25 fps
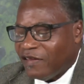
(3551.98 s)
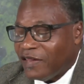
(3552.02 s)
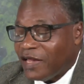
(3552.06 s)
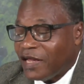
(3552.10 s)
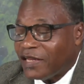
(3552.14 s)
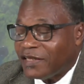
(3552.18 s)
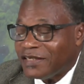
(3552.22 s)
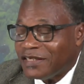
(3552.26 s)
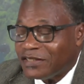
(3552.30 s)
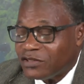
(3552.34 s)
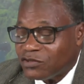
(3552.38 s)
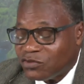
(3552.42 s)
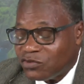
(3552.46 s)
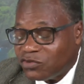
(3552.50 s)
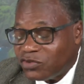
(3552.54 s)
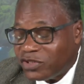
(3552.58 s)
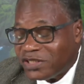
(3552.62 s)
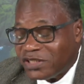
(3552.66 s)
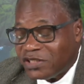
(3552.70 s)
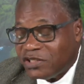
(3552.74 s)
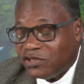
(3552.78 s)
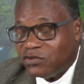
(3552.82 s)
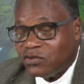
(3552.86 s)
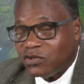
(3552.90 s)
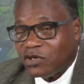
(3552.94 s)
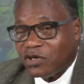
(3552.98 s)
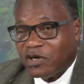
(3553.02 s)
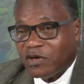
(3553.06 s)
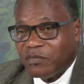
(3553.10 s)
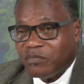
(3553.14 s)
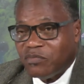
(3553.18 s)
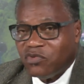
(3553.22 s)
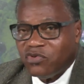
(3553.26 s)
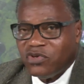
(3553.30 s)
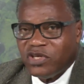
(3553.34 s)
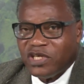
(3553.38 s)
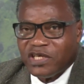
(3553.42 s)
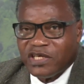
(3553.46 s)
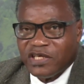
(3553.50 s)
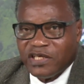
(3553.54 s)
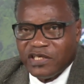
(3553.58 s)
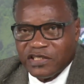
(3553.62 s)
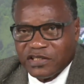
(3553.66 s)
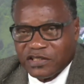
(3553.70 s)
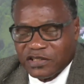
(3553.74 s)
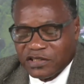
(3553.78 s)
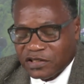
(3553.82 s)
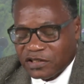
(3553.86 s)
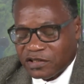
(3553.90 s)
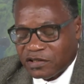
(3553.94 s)
that is radio
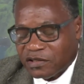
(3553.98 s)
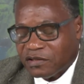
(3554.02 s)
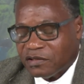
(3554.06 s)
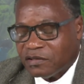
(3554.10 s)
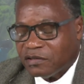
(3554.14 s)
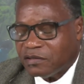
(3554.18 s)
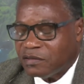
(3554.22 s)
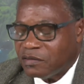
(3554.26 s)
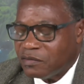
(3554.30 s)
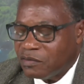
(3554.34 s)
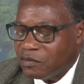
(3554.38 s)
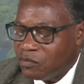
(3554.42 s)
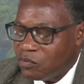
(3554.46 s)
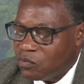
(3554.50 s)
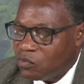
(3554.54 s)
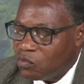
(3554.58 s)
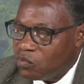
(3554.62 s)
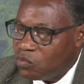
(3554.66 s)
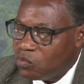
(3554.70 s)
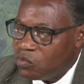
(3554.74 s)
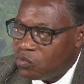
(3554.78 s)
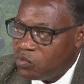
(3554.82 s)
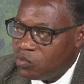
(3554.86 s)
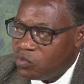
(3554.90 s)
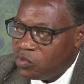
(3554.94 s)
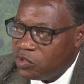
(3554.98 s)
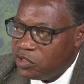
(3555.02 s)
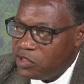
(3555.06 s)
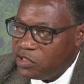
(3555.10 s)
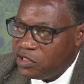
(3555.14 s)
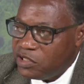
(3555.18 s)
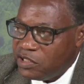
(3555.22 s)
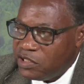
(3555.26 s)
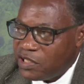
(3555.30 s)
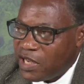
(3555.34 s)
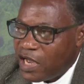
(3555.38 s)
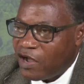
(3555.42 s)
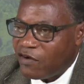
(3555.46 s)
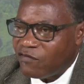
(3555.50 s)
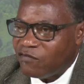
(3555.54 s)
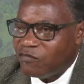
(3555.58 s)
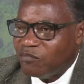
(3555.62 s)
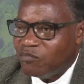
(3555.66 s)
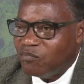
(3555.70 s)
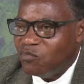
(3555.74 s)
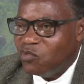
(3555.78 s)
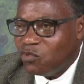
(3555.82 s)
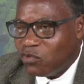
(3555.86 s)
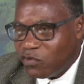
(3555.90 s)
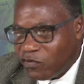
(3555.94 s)
communication. We have
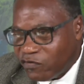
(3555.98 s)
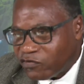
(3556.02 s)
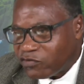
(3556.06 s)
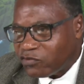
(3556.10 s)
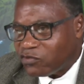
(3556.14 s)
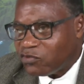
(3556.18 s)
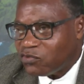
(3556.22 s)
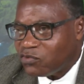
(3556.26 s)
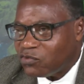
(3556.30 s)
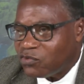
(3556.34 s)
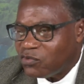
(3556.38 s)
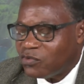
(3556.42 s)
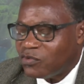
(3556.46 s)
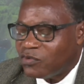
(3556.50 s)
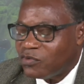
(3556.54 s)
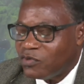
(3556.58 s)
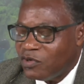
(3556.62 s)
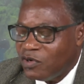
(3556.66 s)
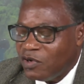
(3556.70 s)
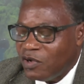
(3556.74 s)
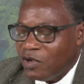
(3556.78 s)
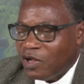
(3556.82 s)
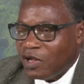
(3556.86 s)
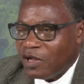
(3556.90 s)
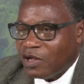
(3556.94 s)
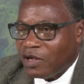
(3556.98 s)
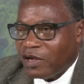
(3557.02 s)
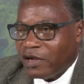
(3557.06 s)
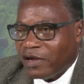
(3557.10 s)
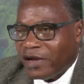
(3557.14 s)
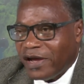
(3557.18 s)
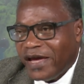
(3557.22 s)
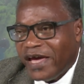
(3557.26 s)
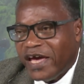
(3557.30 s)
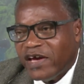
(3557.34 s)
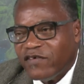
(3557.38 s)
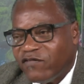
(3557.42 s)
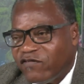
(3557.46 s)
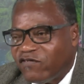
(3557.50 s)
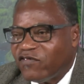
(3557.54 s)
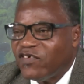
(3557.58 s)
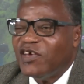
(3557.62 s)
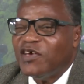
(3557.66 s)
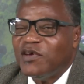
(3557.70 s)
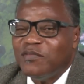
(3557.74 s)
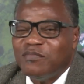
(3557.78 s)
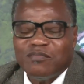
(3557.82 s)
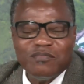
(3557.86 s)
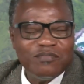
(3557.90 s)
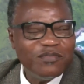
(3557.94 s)
moved to
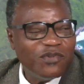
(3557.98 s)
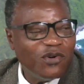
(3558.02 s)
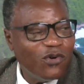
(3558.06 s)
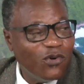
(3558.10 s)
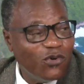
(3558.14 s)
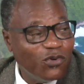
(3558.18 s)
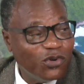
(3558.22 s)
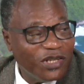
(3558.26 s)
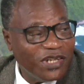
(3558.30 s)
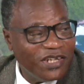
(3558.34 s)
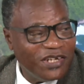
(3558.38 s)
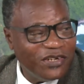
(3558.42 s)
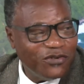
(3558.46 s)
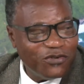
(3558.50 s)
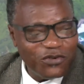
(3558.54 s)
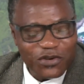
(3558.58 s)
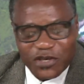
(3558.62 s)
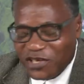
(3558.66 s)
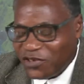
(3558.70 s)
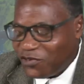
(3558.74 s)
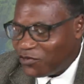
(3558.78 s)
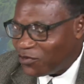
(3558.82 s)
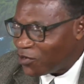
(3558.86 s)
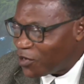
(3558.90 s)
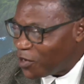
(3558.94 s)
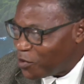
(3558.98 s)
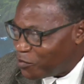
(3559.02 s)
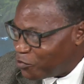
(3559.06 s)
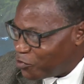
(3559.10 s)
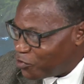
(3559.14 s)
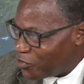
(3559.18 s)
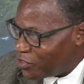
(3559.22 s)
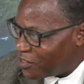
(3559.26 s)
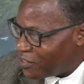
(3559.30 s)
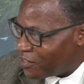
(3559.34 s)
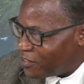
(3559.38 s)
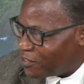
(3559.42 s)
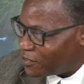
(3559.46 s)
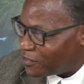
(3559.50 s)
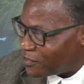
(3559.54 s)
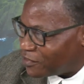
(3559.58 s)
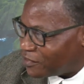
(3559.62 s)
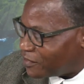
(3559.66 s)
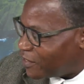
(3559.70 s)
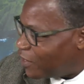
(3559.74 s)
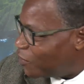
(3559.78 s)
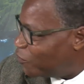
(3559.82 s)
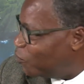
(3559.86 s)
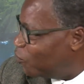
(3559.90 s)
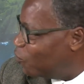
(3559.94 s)
FM only radio communication,
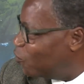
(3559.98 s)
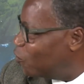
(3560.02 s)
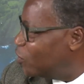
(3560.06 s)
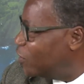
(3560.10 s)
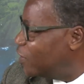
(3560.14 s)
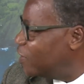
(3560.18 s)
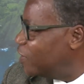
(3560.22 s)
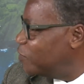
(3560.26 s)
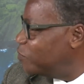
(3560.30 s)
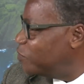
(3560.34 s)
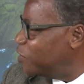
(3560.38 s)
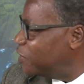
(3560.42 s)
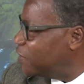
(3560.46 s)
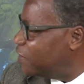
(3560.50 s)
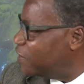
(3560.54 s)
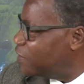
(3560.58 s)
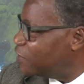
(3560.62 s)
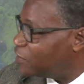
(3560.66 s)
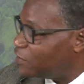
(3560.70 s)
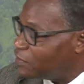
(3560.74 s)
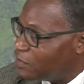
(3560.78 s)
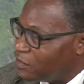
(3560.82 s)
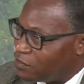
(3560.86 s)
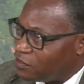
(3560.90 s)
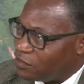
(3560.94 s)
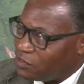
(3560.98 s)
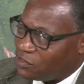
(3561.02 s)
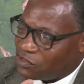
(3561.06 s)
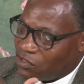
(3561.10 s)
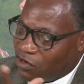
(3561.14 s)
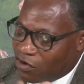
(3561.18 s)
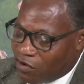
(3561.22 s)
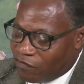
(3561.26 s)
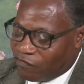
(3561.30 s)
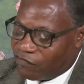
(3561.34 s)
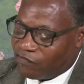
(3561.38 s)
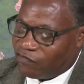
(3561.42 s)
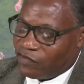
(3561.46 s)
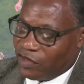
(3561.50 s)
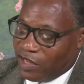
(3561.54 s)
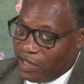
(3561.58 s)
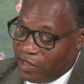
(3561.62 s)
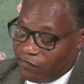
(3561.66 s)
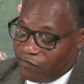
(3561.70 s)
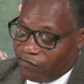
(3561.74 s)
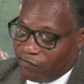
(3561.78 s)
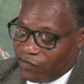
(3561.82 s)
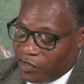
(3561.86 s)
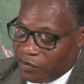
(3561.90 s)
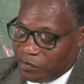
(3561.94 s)
and we know the limitations of
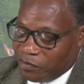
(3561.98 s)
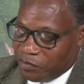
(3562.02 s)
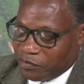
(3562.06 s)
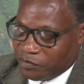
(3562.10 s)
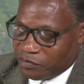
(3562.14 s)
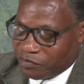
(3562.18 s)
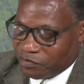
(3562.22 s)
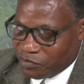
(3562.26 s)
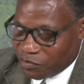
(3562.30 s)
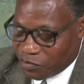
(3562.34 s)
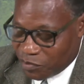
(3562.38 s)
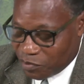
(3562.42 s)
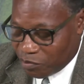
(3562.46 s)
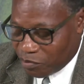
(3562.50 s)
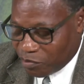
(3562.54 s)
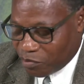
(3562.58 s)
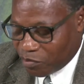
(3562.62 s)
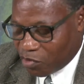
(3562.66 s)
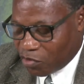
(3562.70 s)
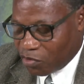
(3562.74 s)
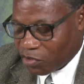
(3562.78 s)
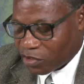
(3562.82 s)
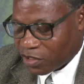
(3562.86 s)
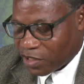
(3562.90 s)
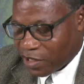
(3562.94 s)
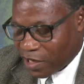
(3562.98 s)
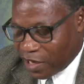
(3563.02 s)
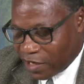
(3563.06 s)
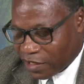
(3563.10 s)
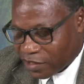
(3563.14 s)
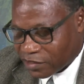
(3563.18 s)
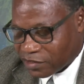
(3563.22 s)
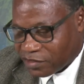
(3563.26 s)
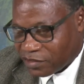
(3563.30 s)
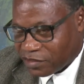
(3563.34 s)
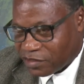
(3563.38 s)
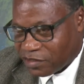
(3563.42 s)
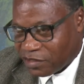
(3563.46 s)
FM broadcast.